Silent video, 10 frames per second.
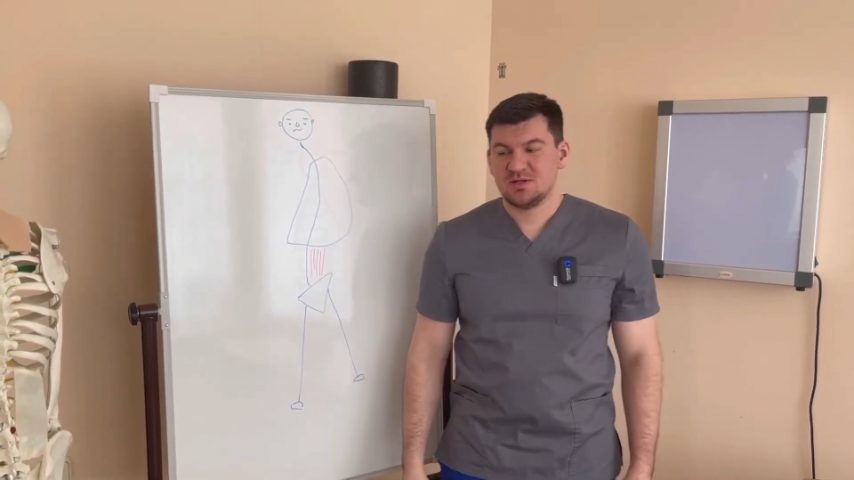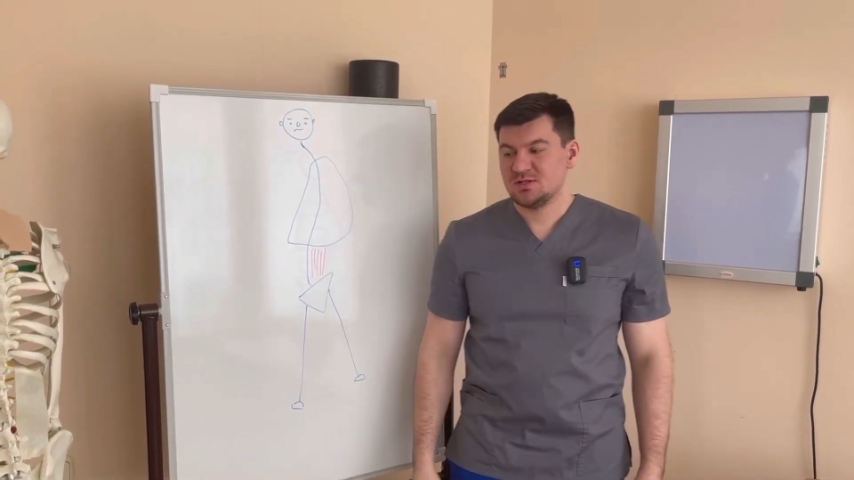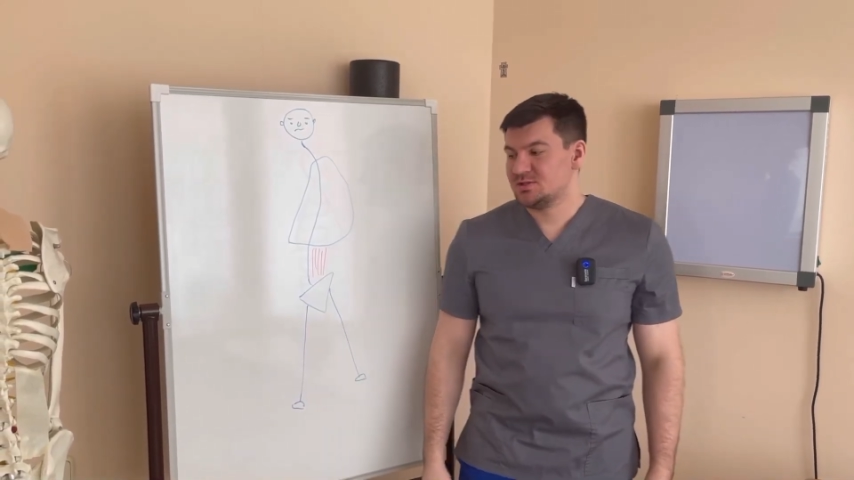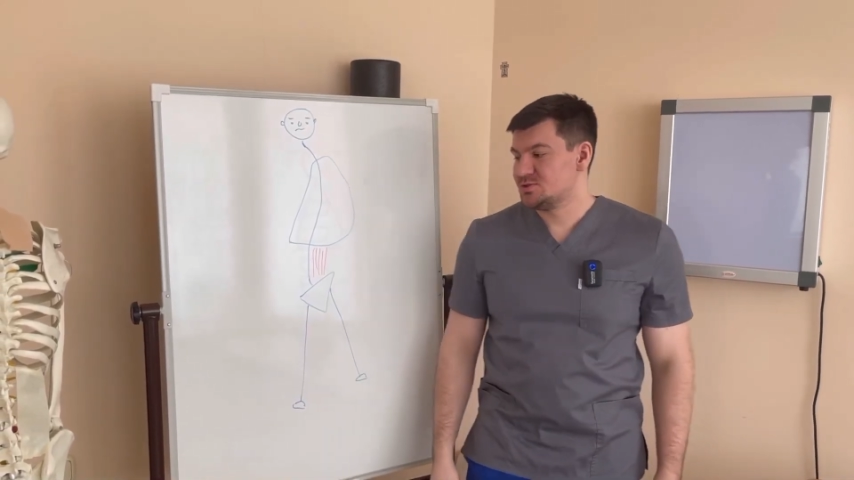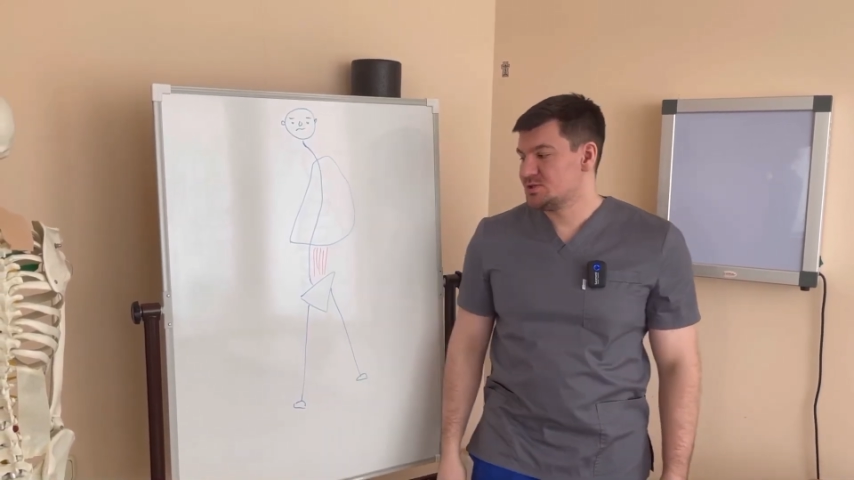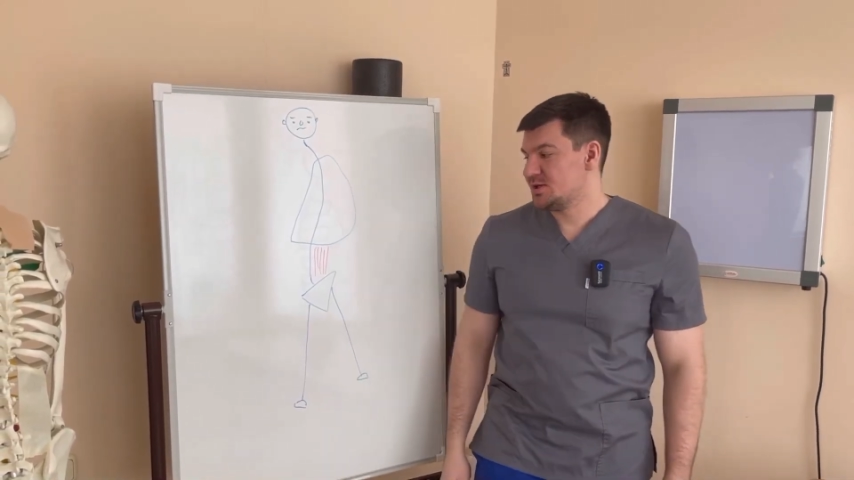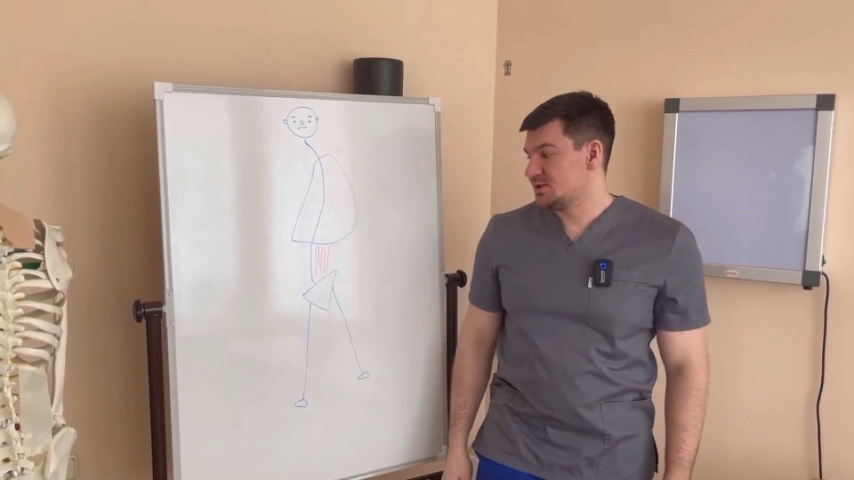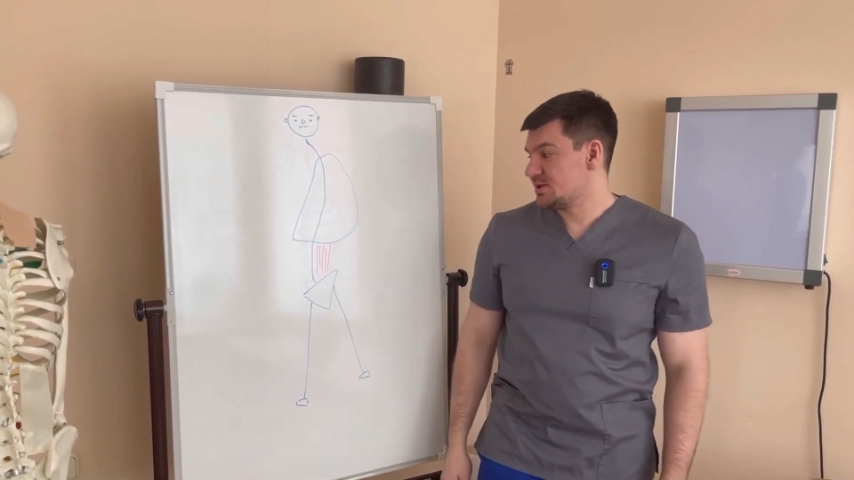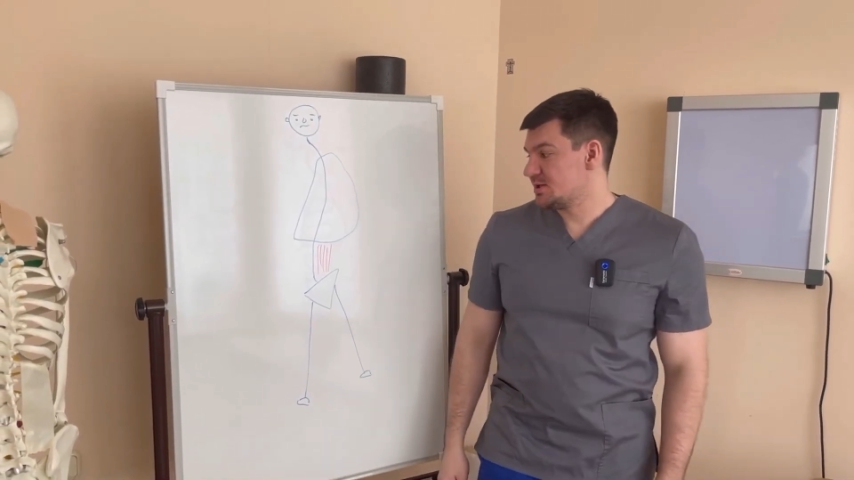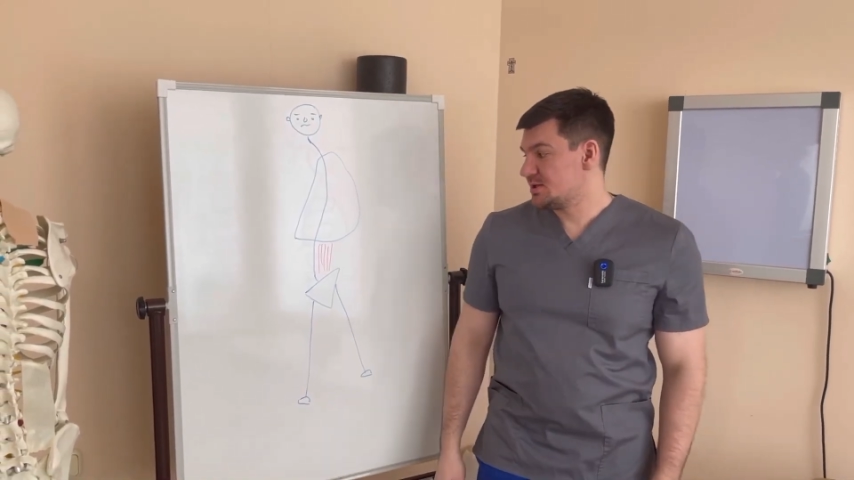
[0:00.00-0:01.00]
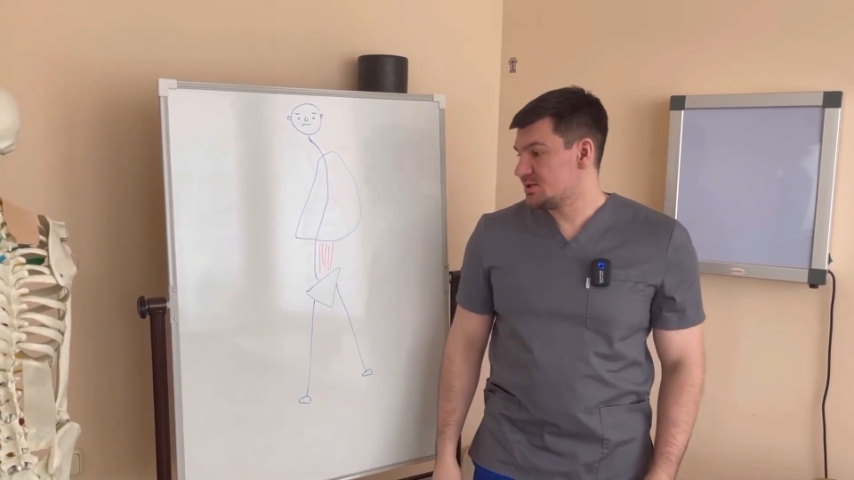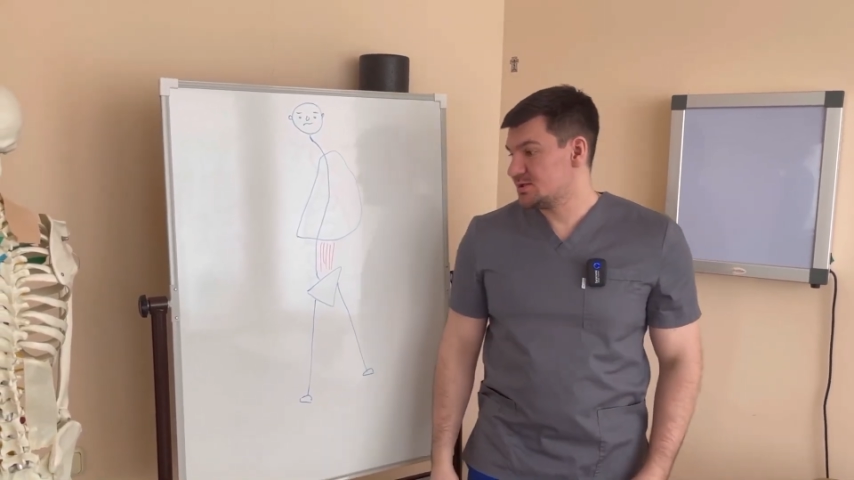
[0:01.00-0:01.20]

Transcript: friends. So